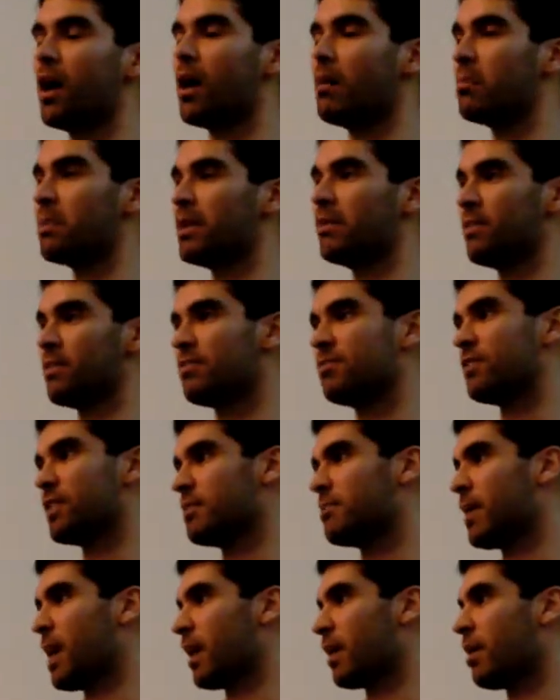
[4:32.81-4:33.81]
giving
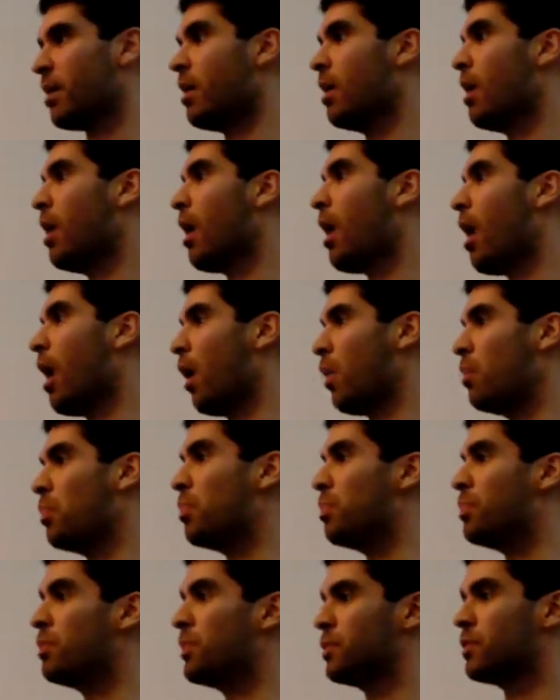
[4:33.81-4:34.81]
feedback on
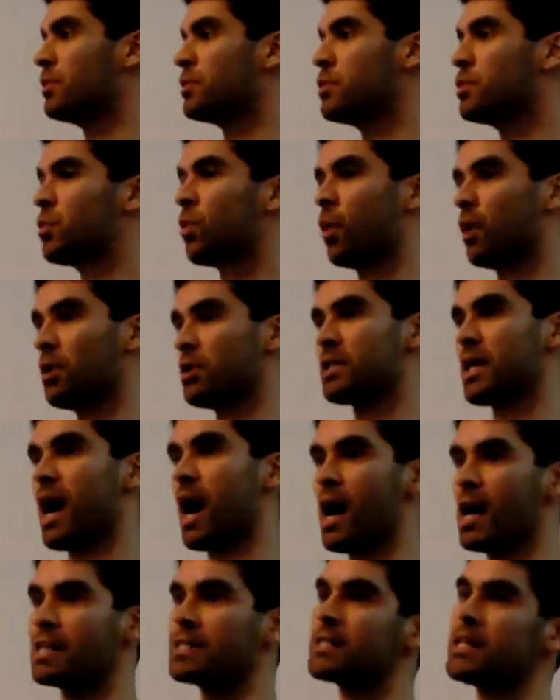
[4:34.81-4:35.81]
the tutorials
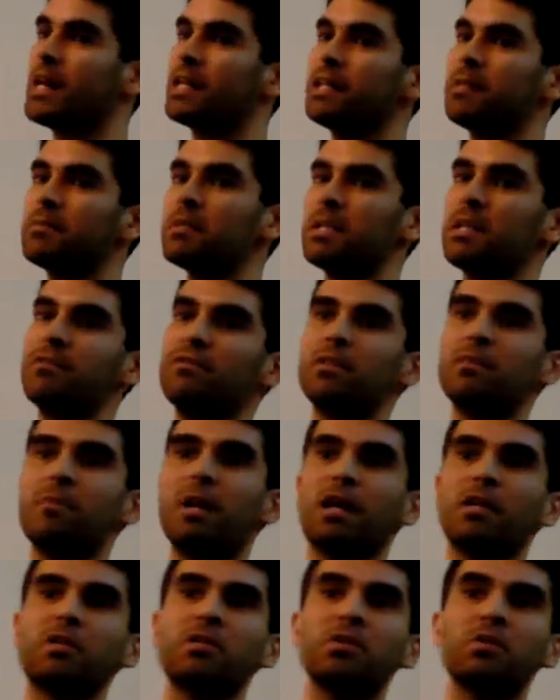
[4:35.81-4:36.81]
I assigned them to give
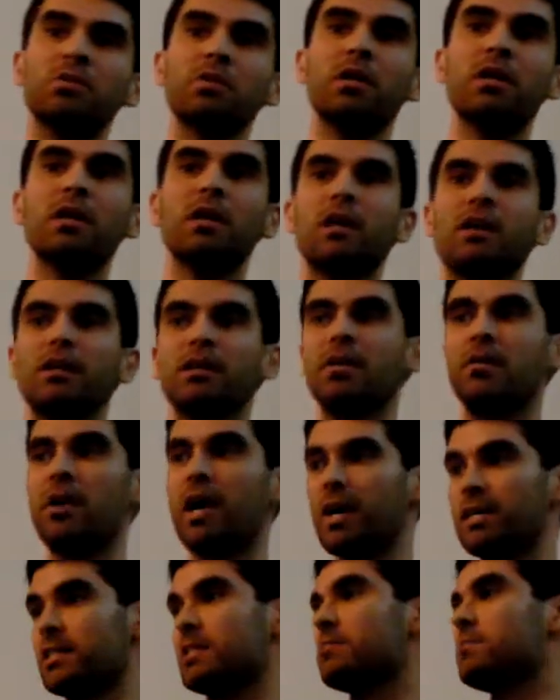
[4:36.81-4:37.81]
feedback to, they were
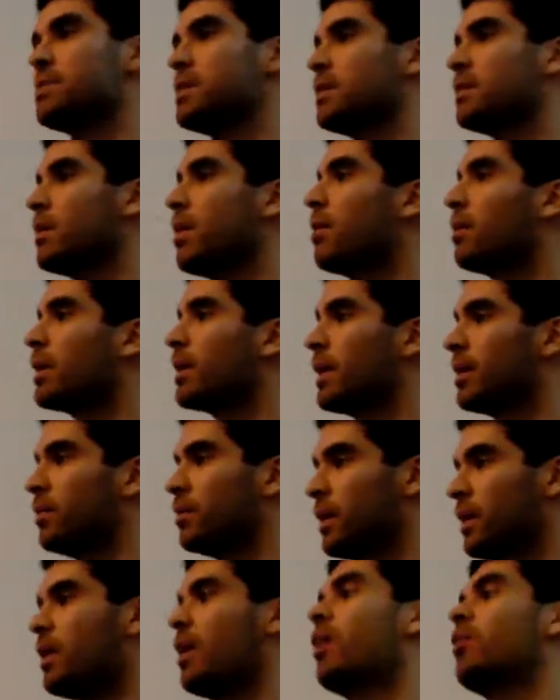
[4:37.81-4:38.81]
asking me, oh, can I
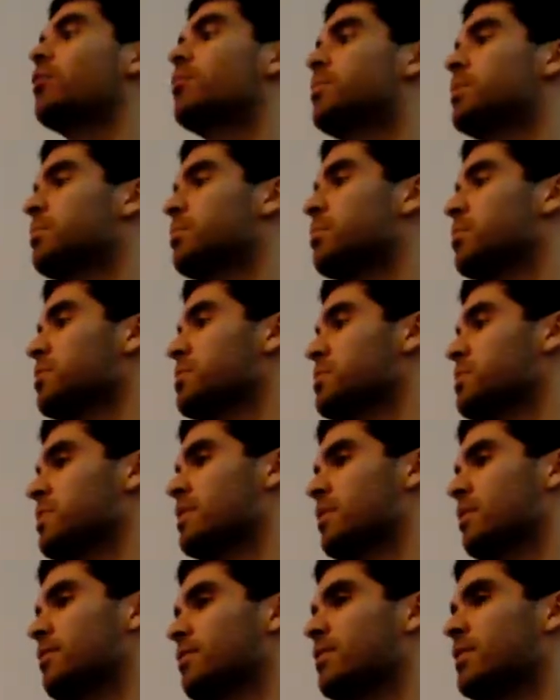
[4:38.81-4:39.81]
look at other people's
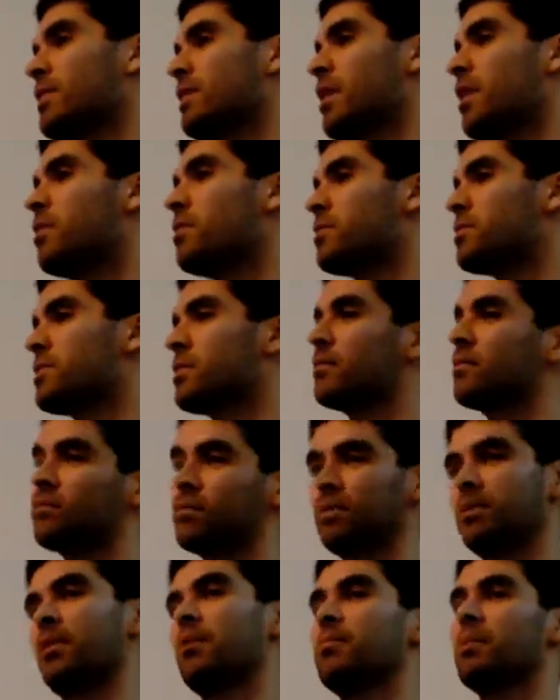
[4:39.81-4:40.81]
videos?
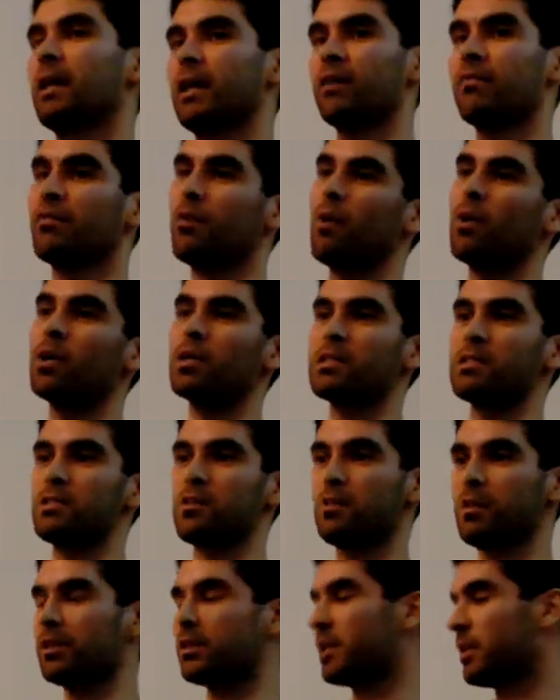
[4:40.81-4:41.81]
Of course, so
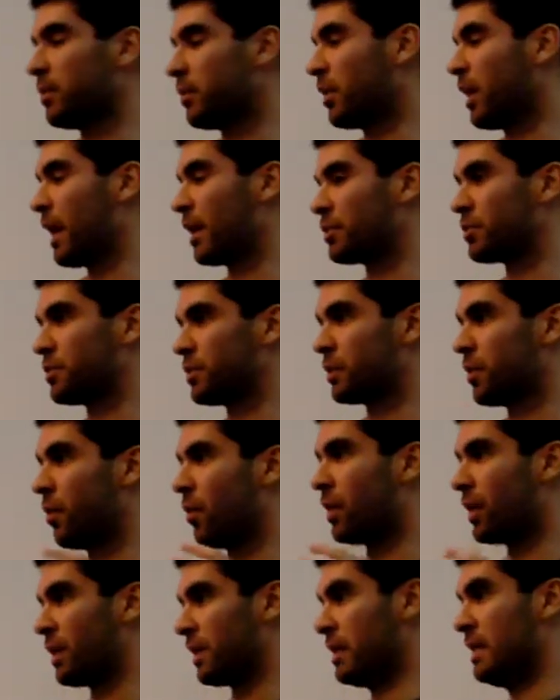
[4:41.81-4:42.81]
that they were actually
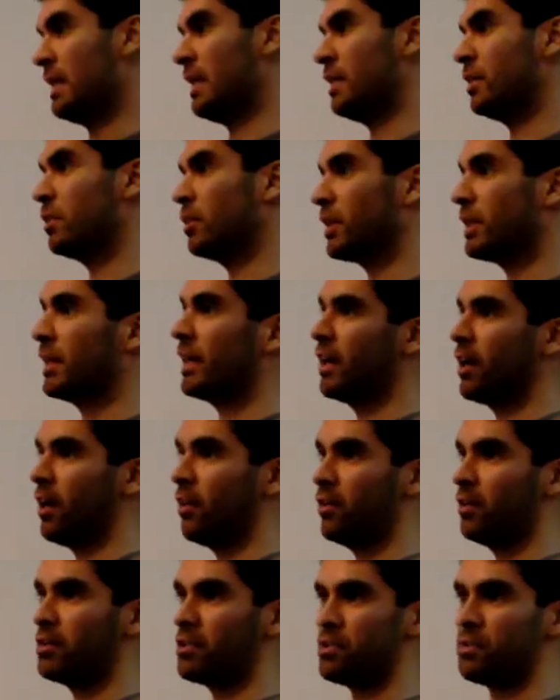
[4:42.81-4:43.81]
looking at
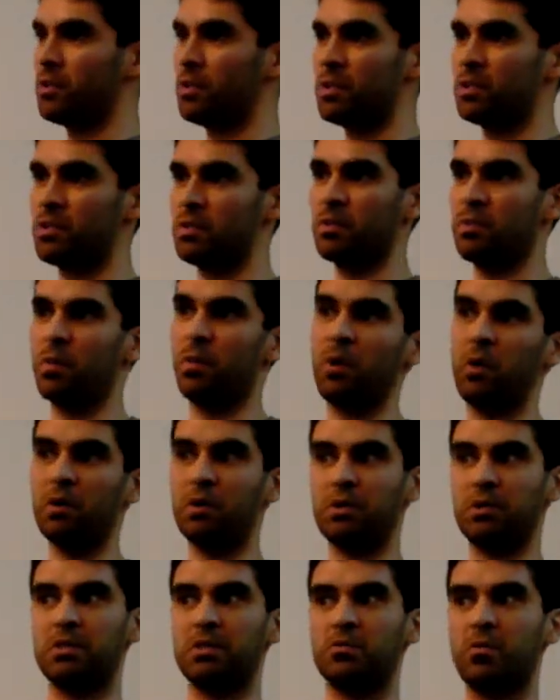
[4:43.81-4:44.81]
other students'
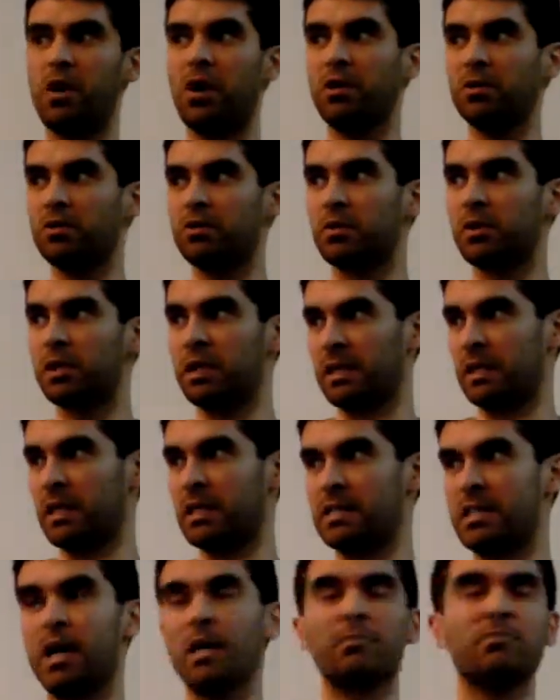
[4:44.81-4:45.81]
tutorials as well during that
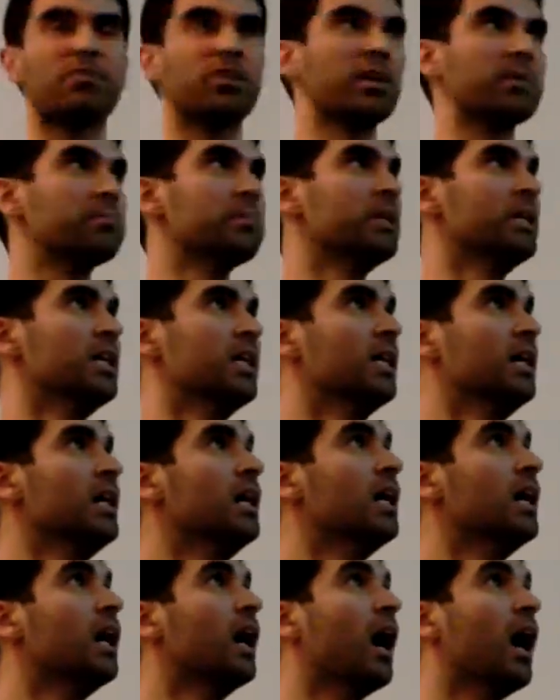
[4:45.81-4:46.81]
time
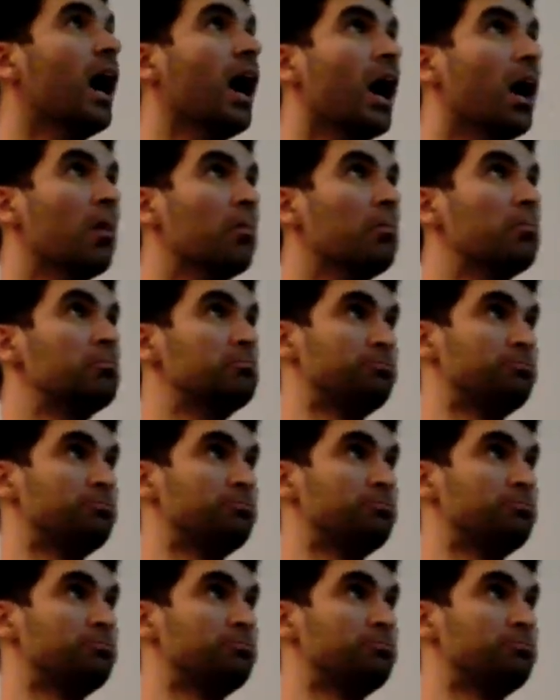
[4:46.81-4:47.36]
frame.